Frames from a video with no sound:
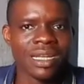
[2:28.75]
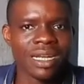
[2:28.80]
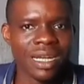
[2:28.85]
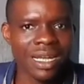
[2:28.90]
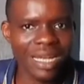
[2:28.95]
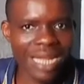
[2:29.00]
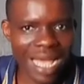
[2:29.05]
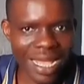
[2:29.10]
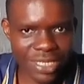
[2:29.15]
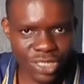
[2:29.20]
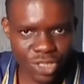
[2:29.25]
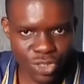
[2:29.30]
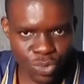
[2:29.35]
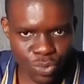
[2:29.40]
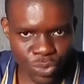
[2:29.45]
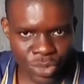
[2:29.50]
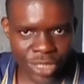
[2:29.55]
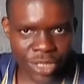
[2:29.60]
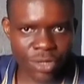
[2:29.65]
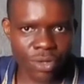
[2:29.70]

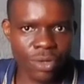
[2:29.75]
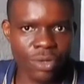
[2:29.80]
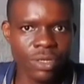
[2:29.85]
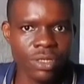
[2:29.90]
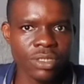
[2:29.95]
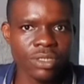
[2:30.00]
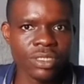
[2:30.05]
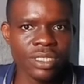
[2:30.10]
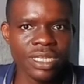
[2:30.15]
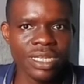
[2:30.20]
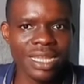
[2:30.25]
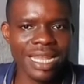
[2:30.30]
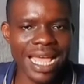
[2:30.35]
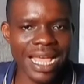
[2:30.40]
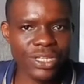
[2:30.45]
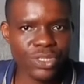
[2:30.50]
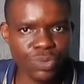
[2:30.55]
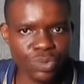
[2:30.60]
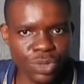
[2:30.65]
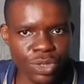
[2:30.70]

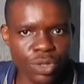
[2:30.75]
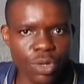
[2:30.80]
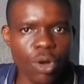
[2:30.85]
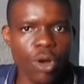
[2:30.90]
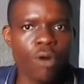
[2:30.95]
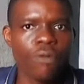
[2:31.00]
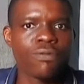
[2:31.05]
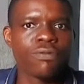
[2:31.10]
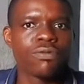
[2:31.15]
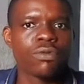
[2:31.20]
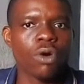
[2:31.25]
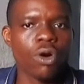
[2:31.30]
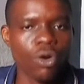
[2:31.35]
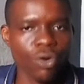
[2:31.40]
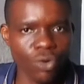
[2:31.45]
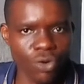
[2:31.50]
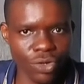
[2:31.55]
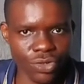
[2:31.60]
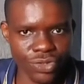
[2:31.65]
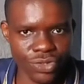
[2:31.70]
last week of
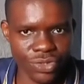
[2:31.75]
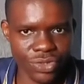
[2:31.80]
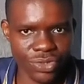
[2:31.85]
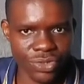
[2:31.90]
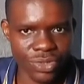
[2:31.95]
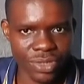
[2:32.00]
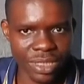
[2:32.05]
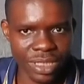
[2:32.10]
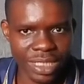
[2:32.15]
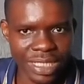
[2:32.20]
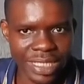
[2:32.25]
August.